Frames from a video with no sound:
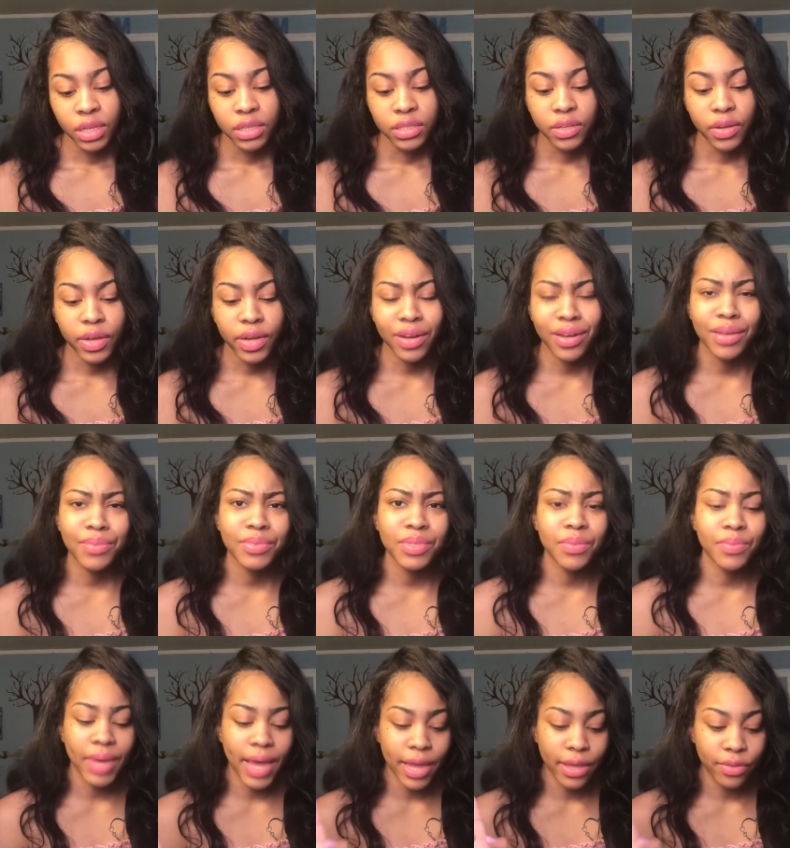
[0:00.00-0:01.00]
So here comes
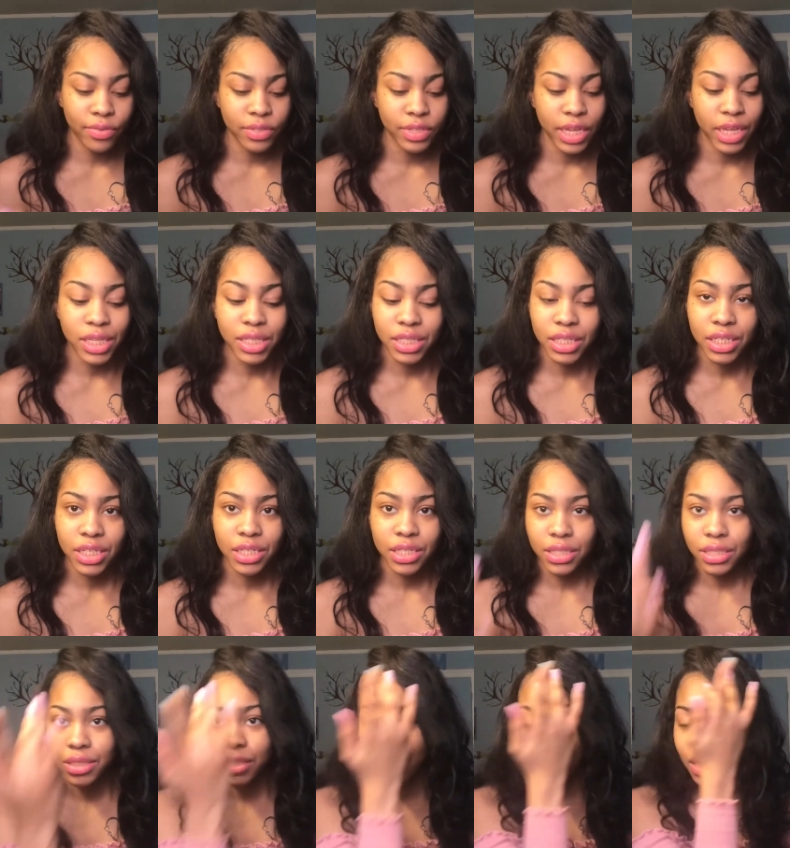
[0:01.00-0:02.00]
some
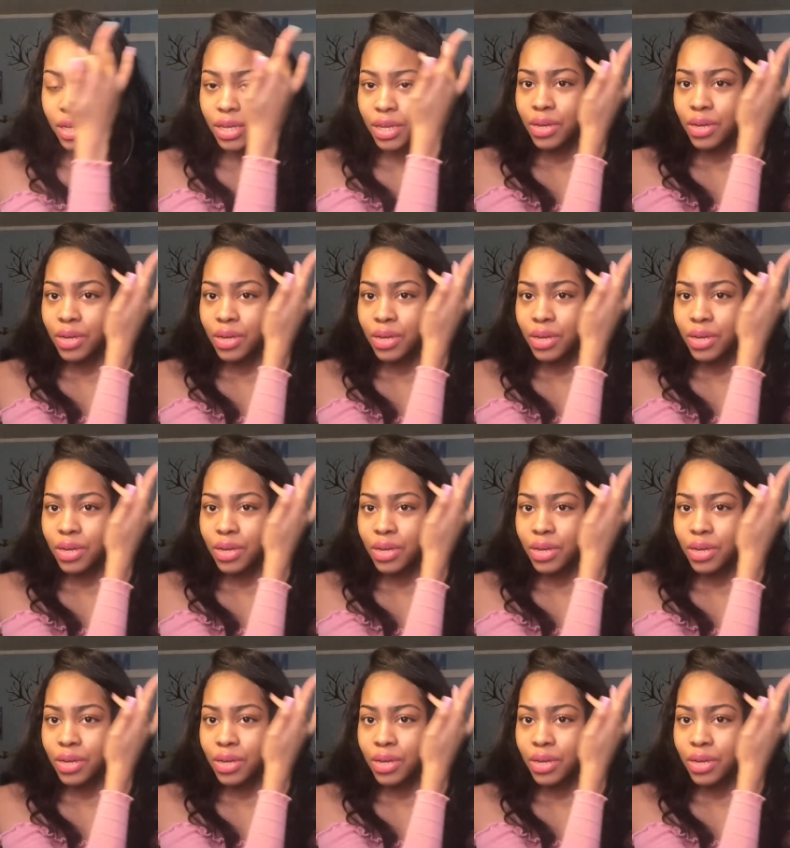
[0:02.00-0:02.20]
accusations,